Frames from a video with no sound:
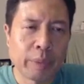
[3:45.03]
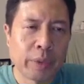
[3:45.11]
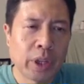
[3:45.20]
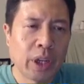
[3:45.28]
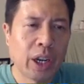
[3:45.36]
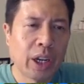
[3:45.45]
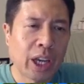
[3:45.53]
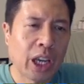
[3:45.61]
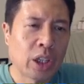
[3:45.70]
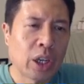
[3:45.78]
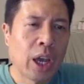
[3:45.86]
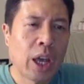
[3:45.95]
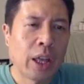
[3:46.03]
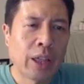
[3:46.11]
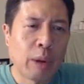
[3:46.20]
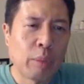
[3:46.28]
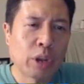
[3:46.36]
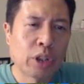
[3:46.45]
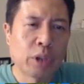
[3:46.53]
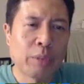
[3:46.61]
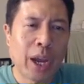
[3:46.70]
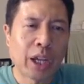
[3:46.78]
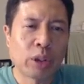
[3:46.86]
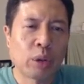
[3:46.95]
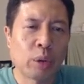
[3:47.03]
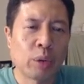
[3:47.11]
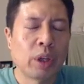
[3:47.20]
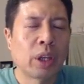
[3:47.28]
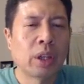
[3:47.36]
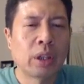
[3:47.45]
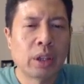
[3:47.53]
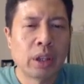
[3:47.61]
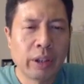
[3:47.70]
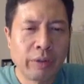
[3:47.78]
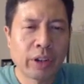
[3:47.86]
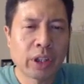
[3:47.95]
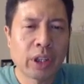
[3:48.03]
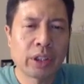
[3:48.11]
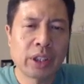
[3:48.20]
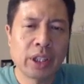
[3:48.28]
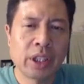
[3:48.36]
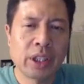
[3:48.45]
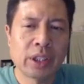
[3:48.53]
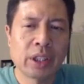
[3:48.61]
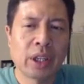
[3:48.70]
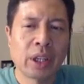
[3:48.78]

In any case, that brings us back to difficulties